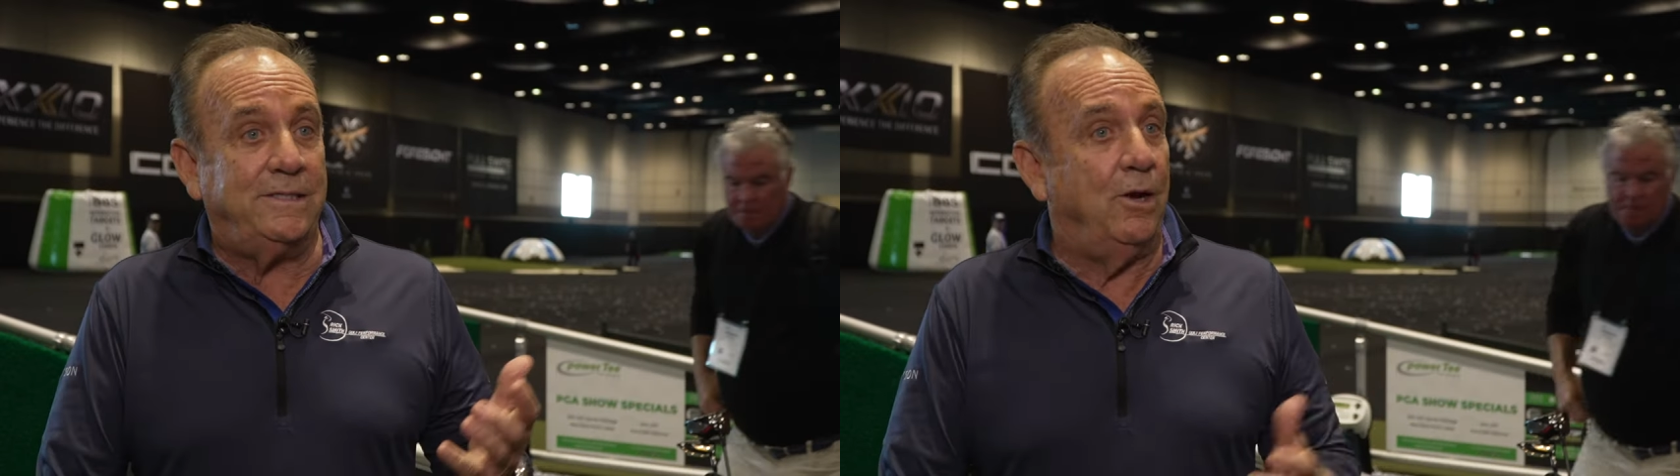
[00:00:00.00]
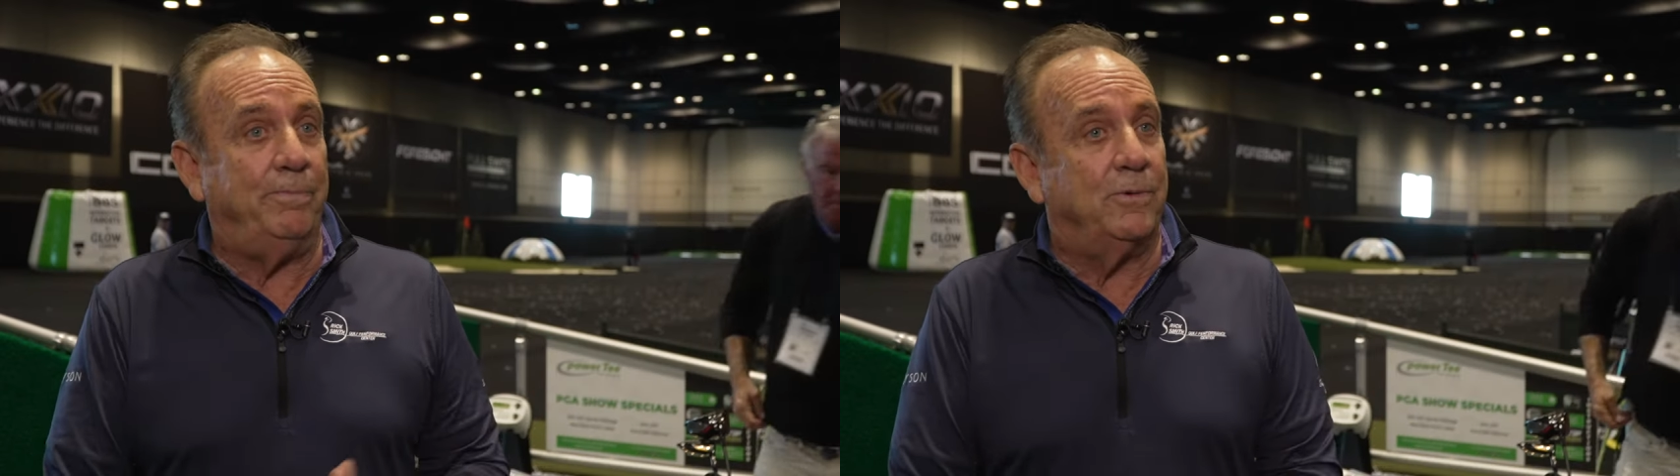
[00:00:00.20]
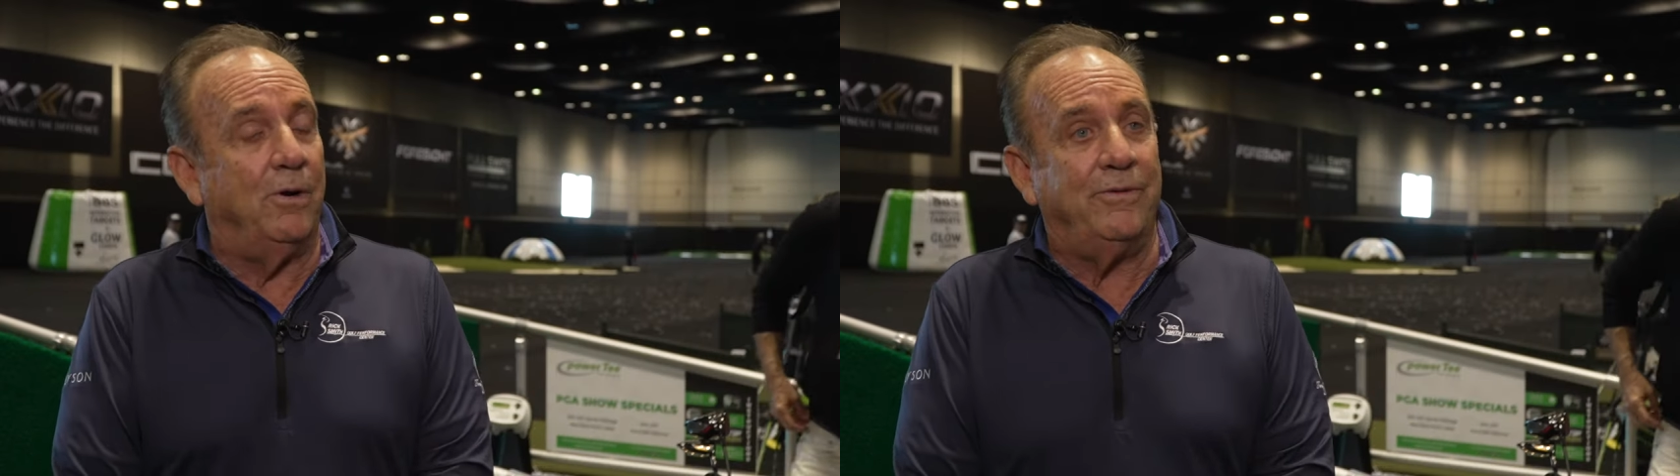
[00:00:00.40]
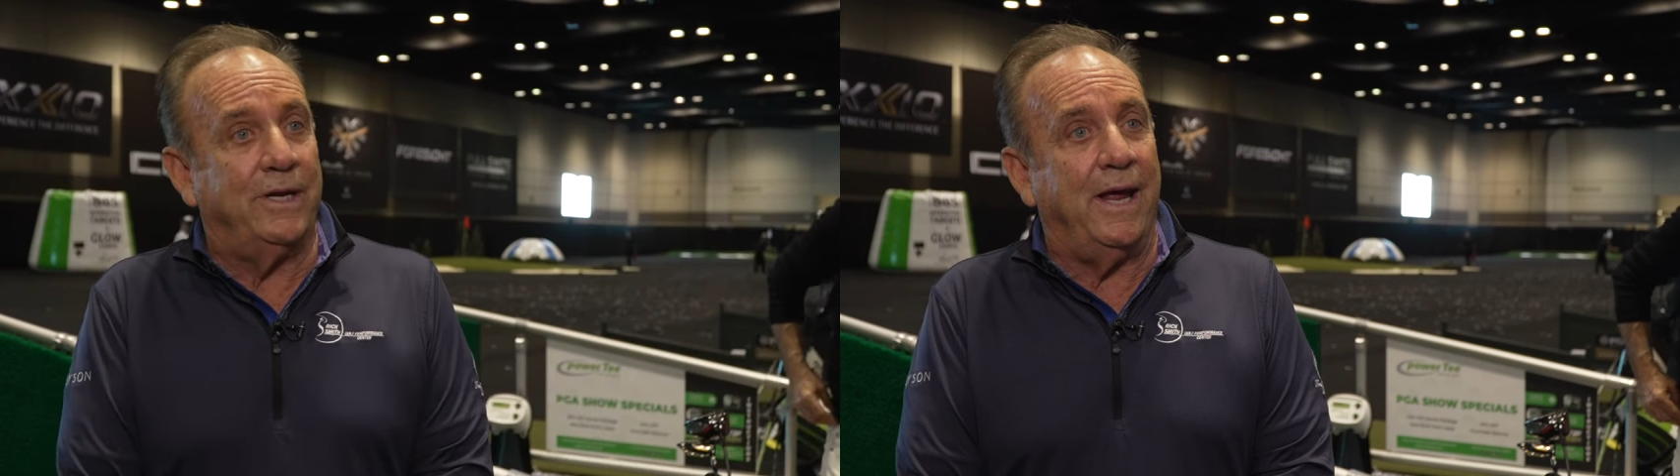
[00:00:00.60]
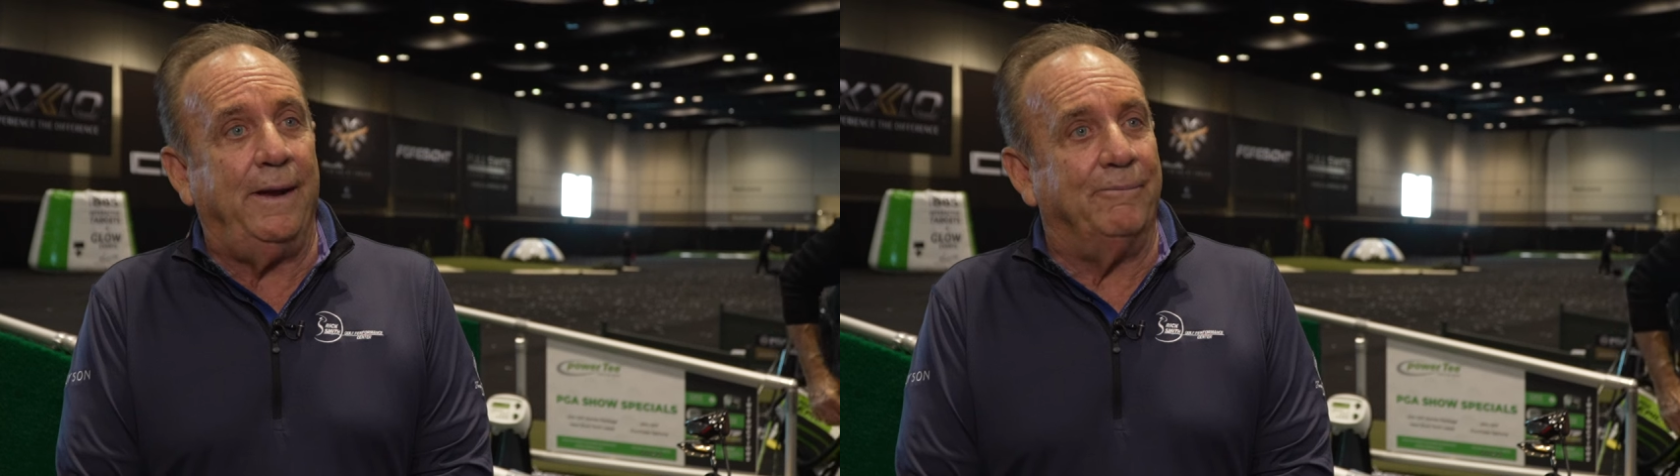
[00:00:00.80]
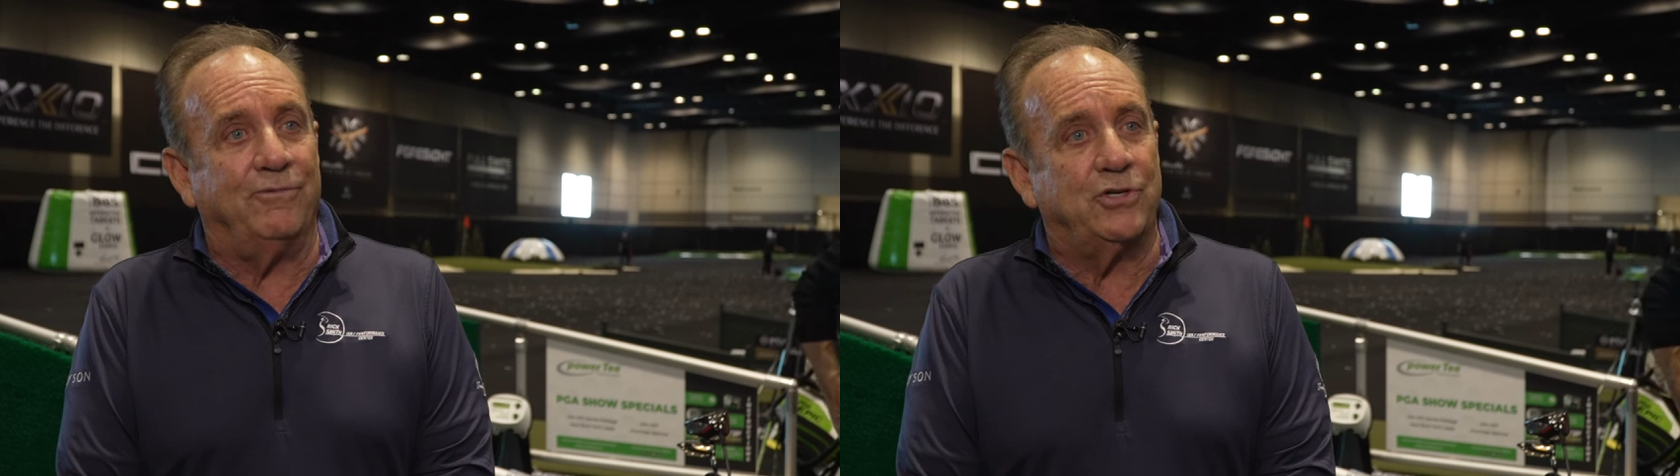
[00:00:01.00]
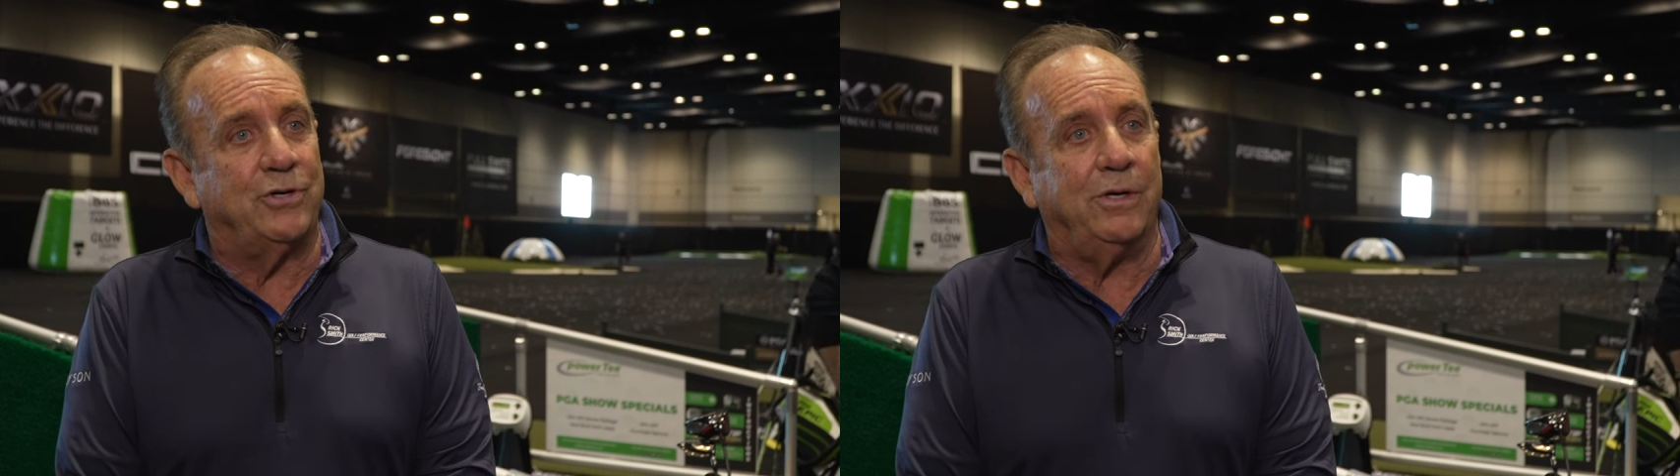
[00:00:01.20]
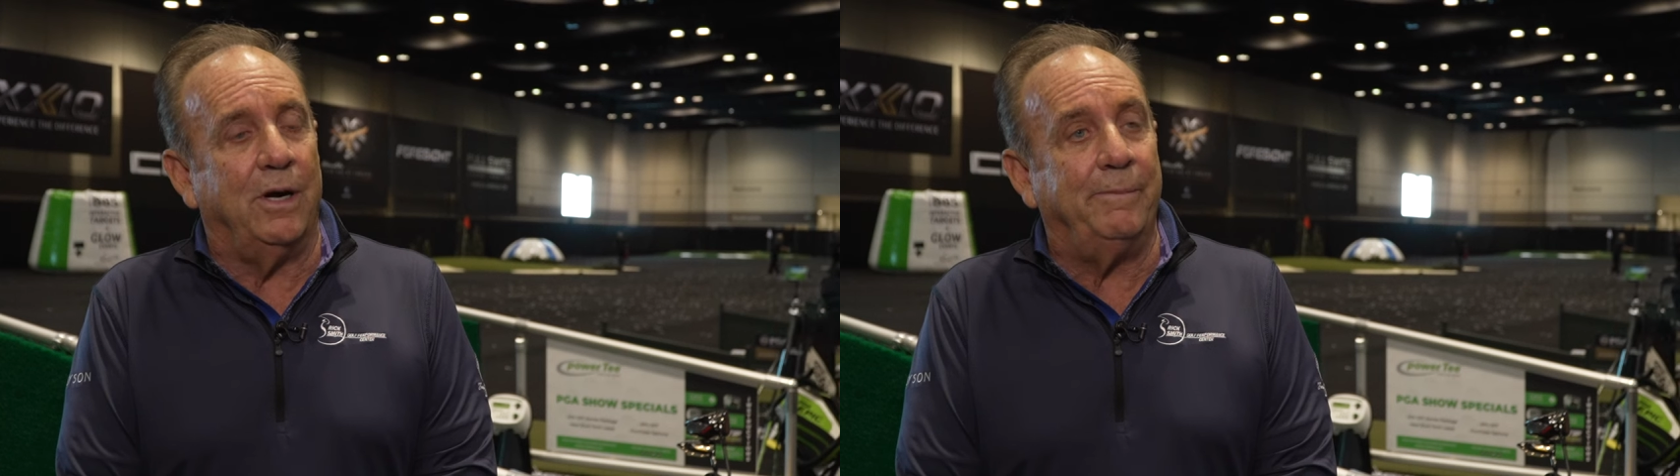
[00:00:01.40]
helped grow the game, for sure.